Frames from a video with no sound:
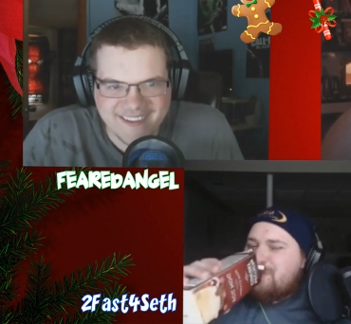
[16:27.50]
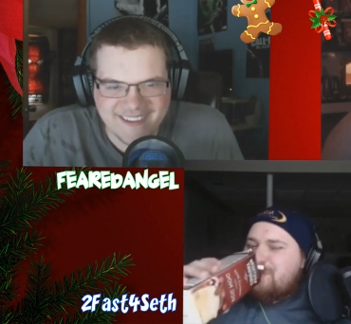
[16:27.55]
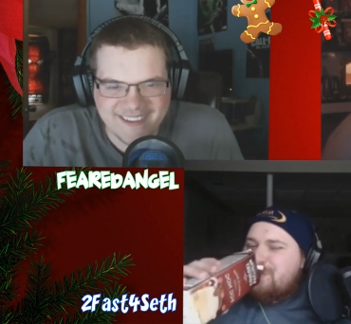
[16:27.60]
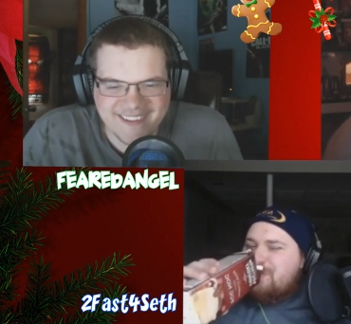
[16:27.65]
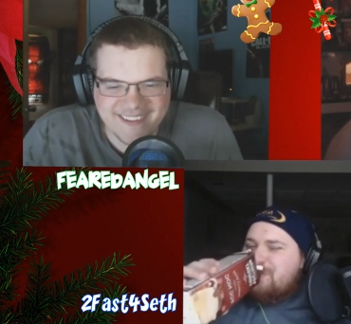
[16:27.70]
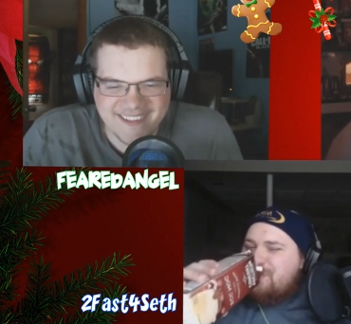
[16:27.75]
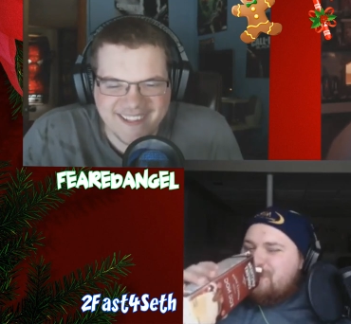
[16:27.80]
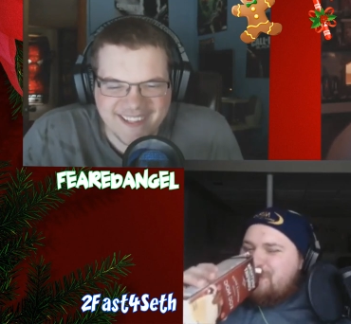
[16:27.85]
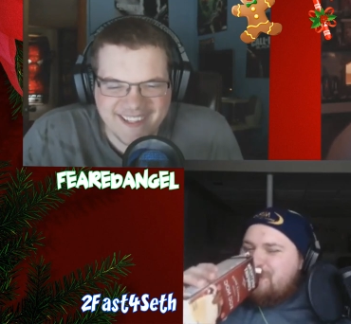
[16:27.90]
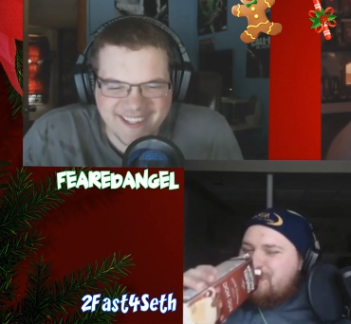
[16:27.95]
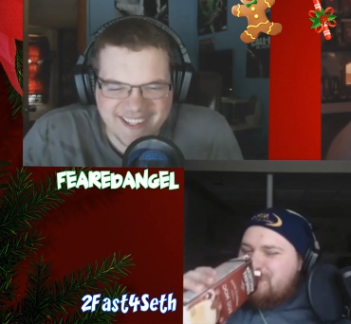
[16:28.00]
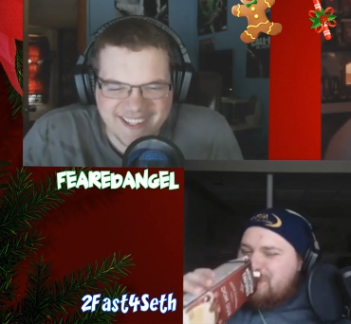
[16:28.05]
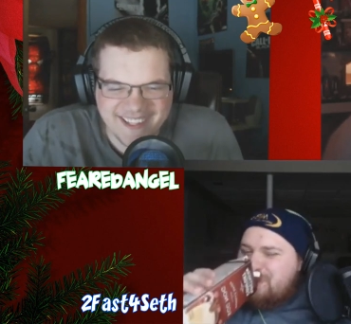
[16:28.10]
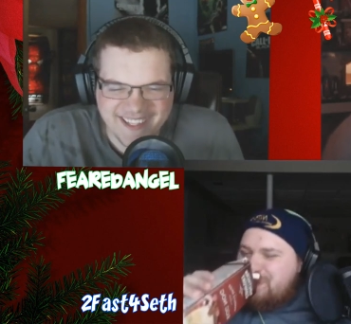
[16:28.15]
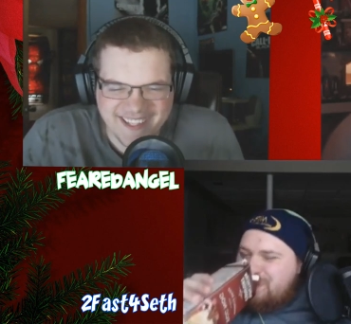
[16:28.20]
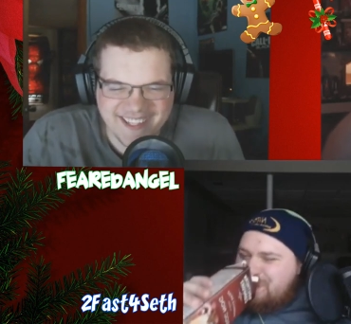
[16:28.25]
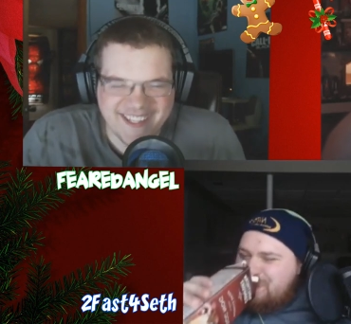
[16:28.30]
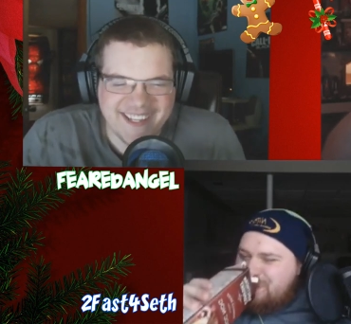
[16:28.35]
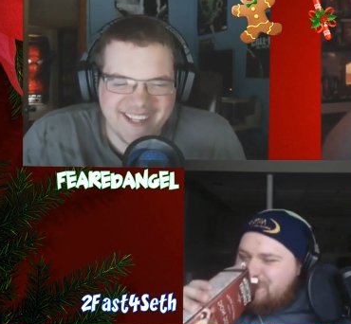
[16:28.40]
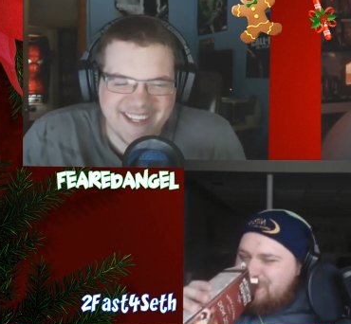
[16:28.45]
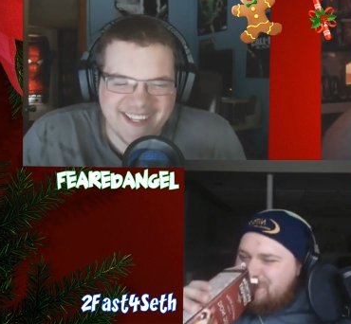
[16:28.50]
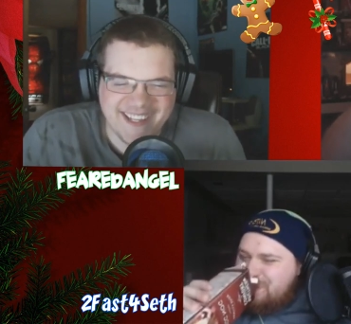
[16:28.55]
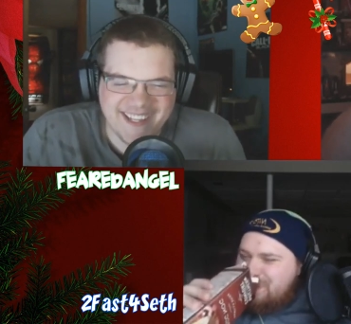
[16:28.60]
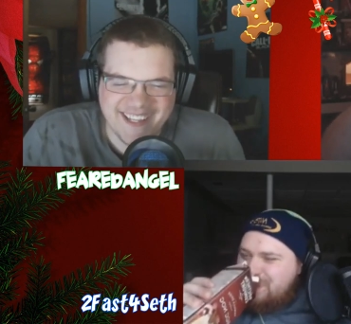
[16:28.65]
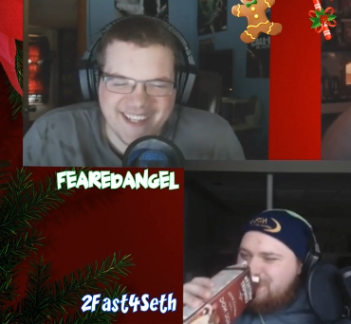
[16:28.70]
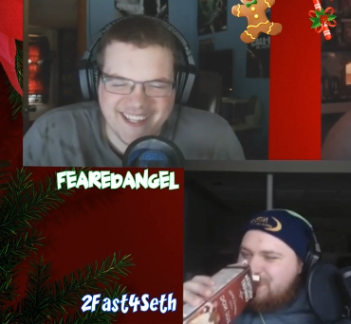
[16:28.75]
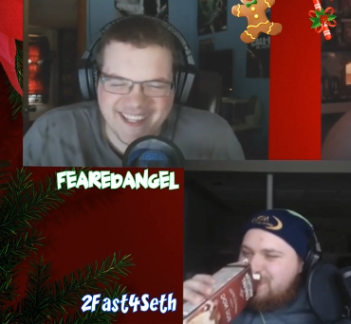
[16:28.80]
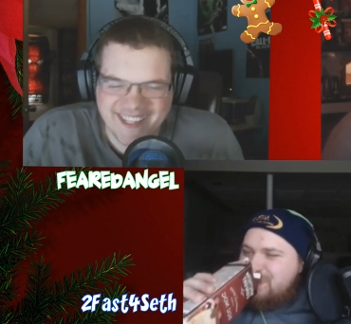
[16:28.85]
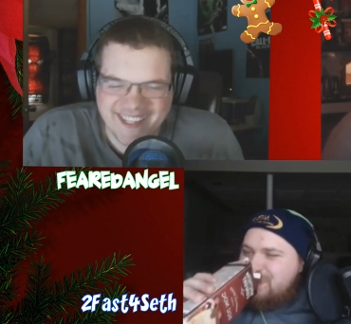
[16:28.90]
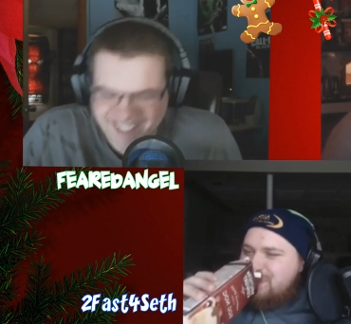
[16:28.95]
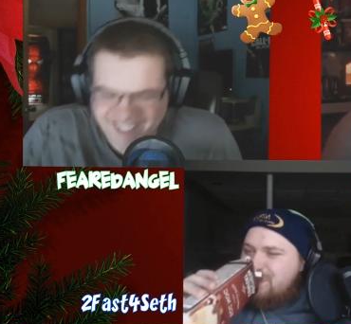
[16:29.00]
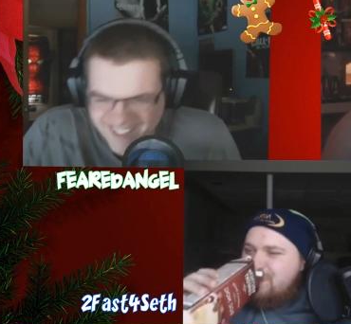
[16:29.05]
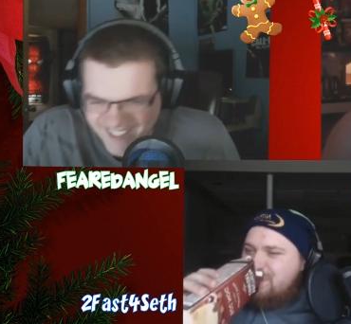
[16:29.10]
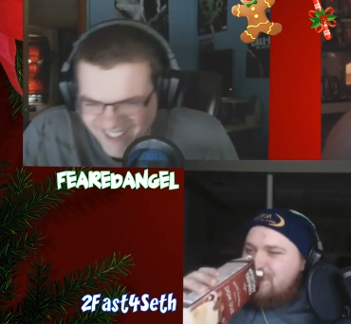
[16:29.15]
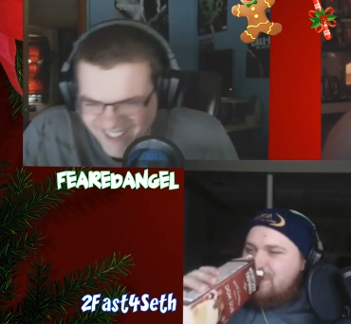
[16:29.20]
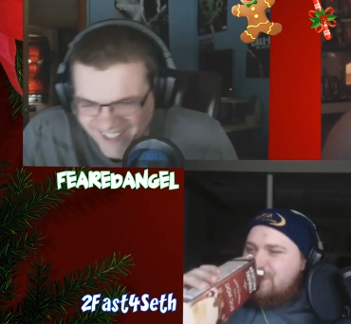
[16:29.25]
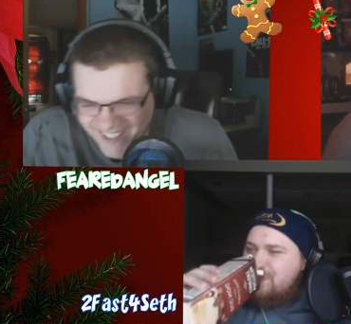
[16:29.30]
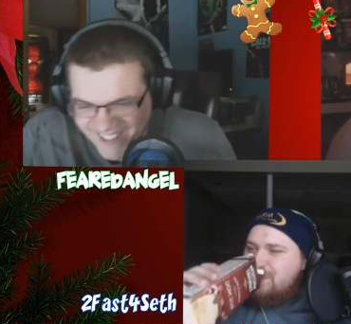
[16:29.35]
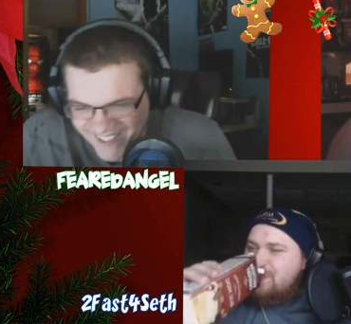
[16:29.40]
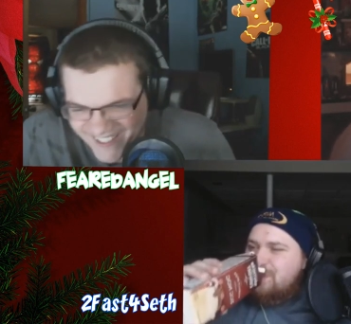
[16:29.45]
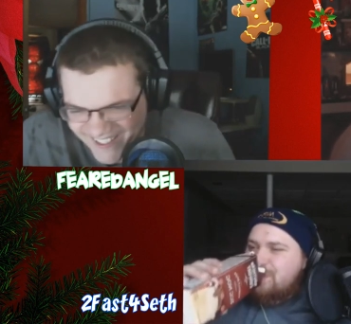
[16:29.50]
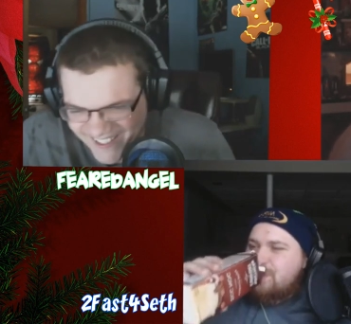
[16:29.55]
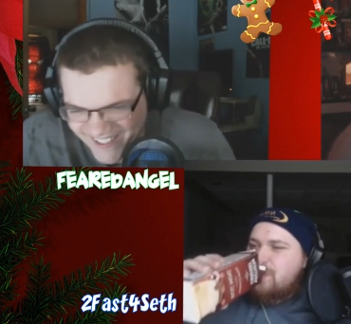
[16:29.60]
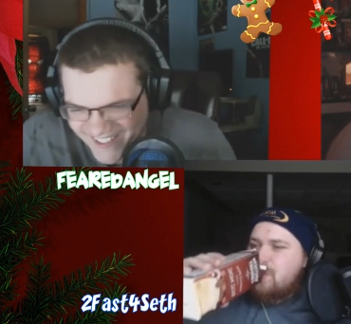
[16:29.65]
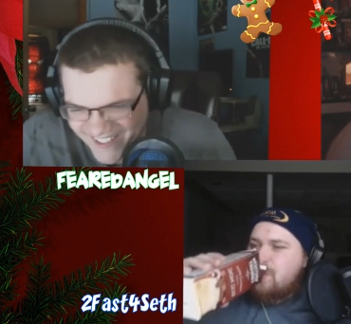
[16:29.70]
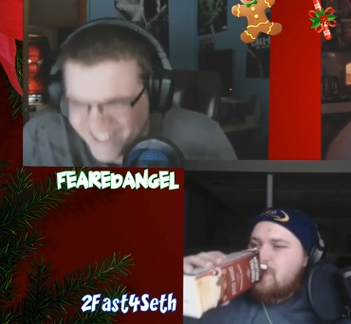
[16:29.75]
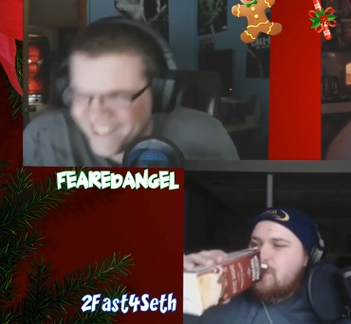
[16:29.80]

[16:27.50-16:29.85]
[no speech]